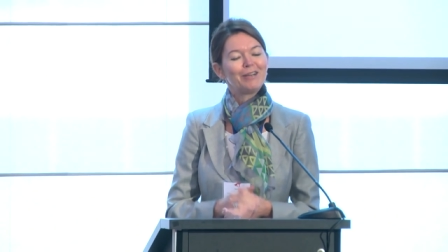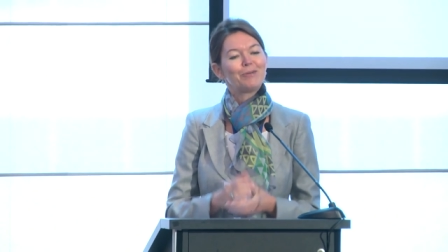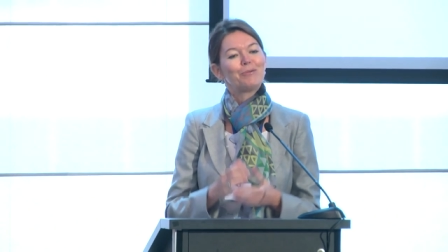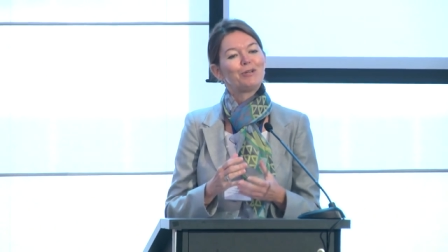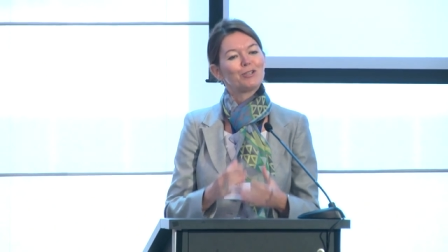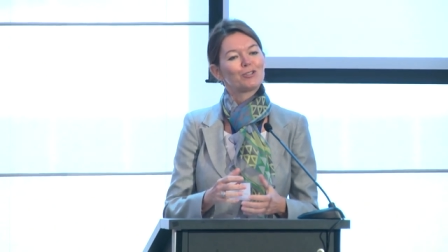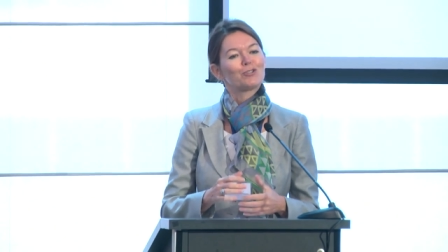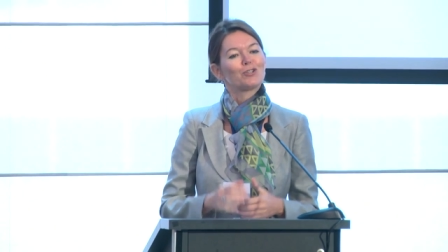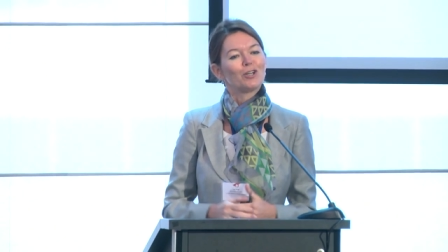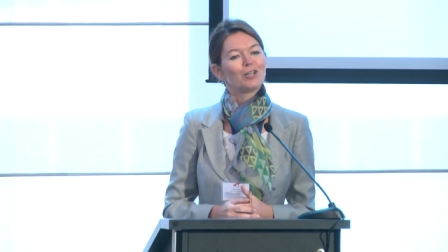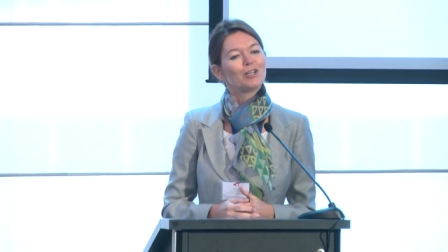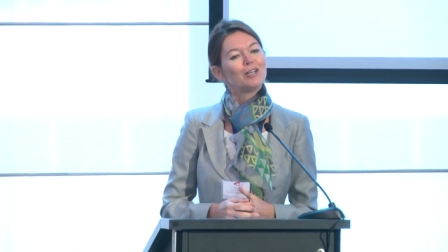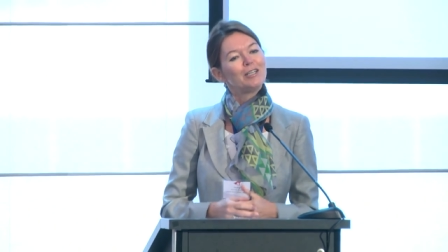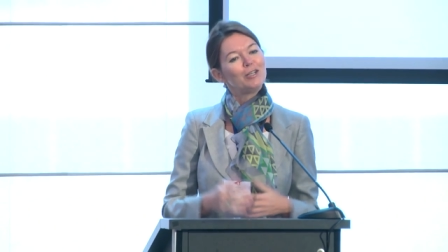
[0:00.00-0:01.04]
We are
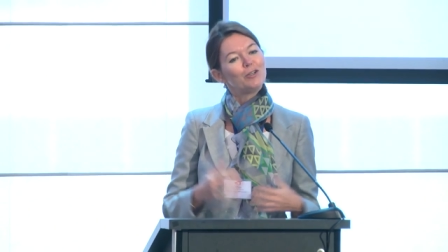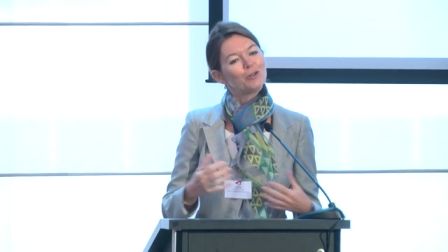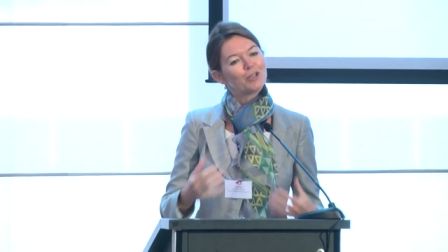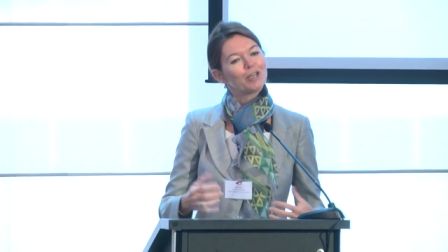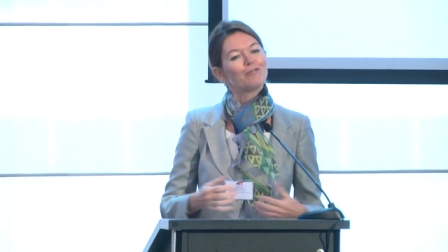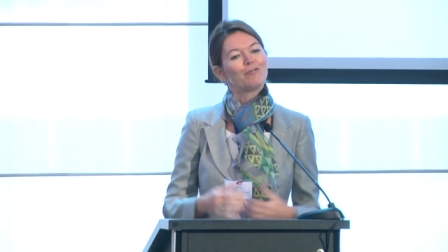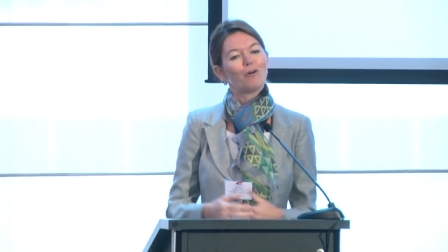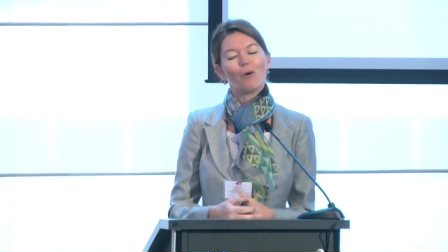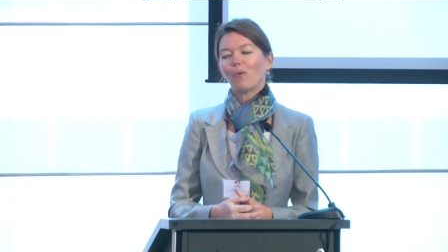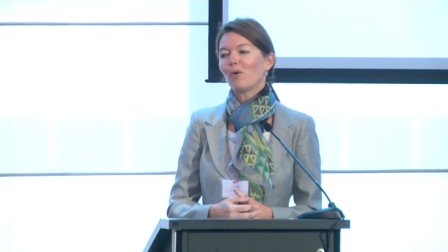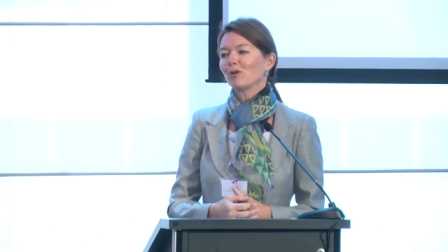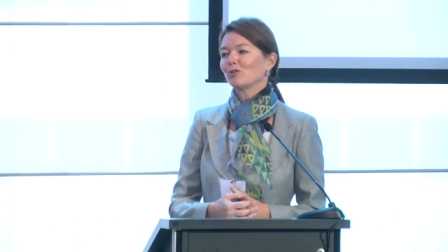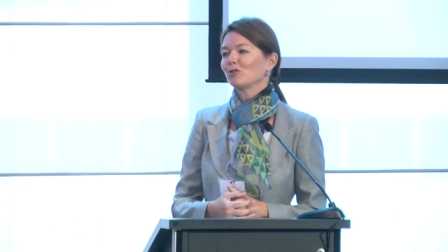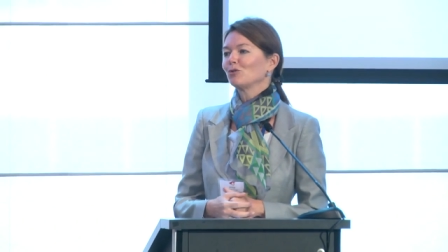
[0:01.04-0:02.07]
certainly looking
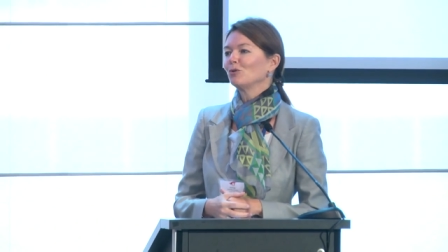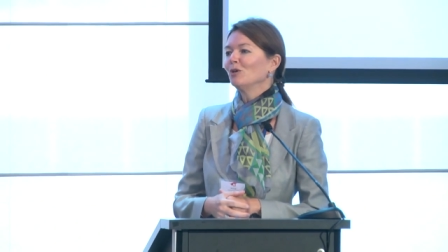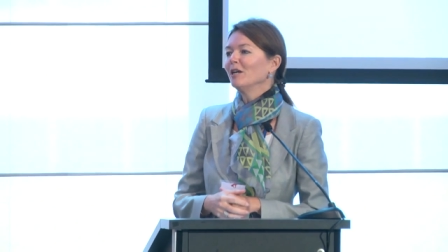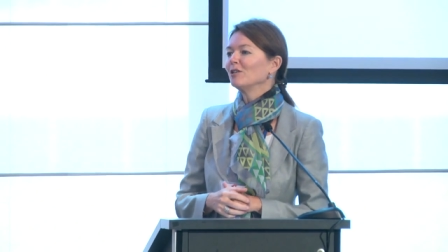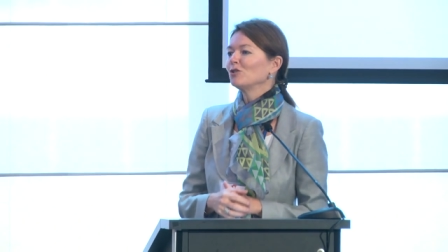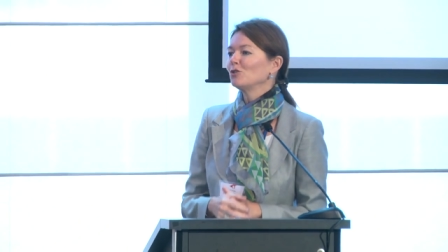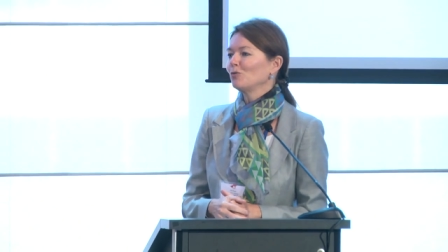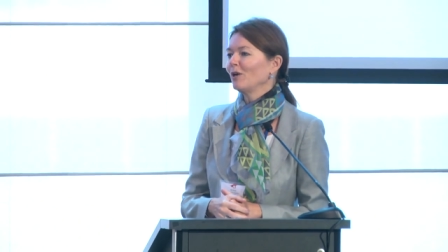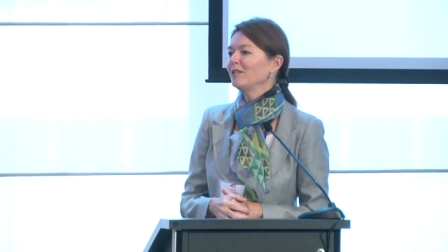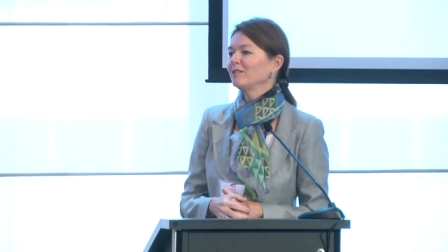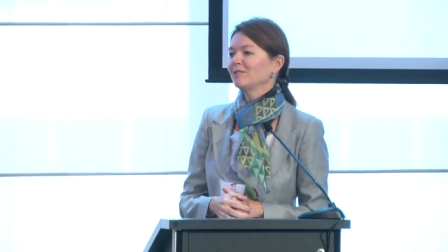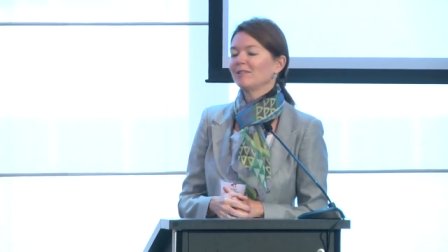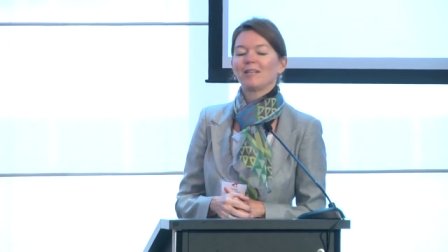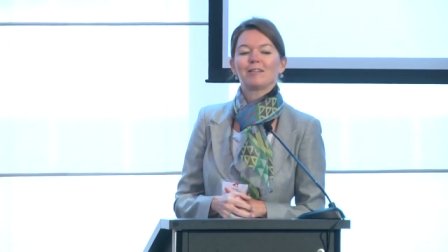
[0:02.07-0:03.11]
forward to
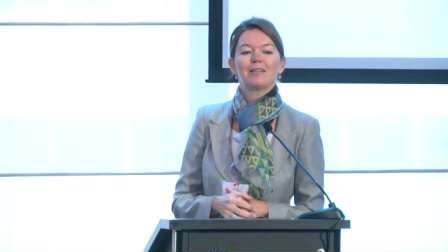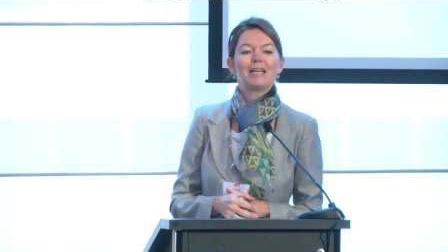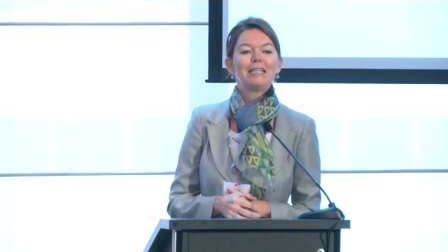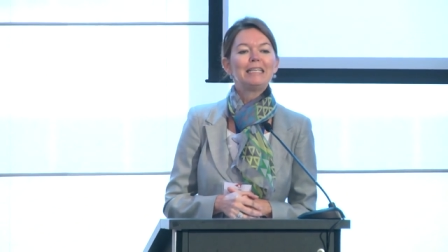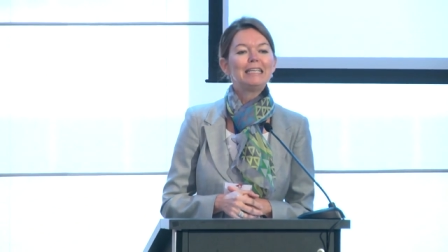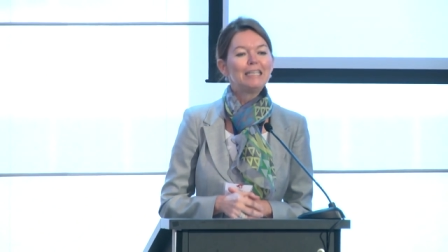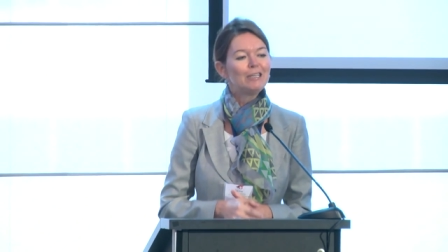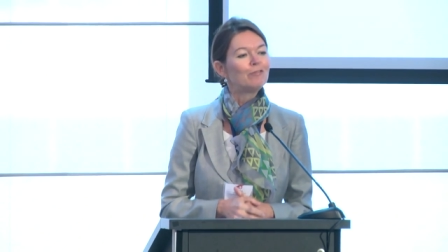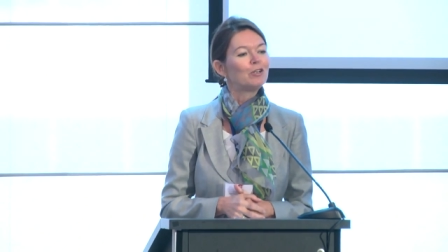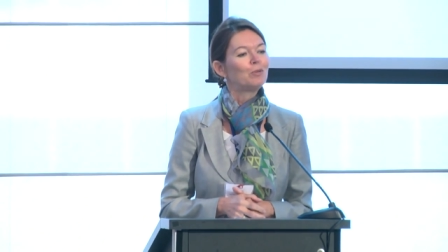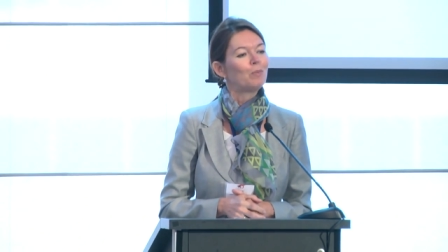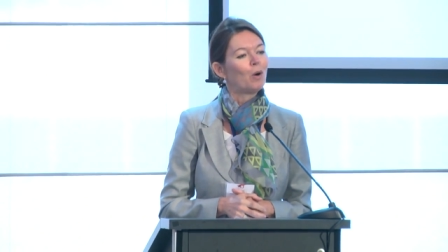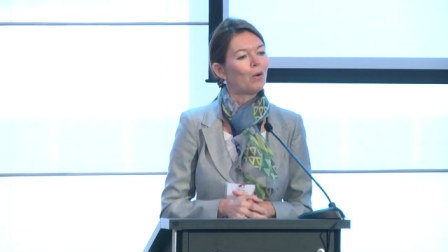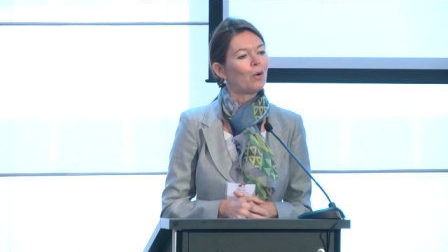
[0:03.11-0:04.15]
strengthening that
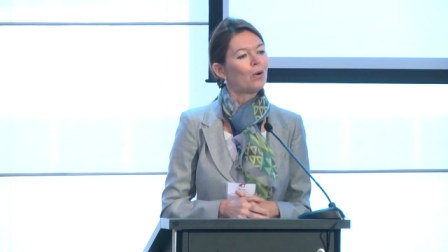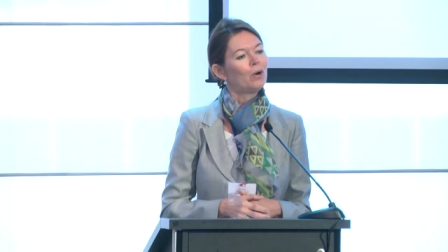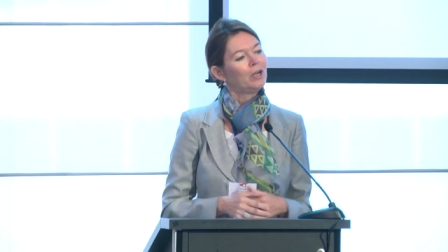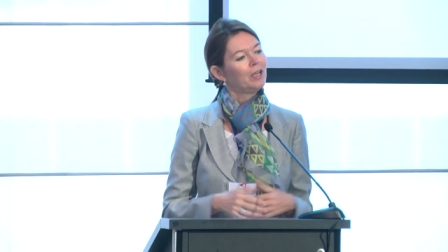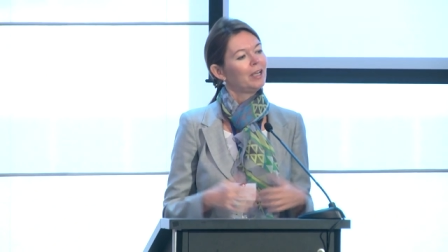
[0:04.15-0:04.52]
even more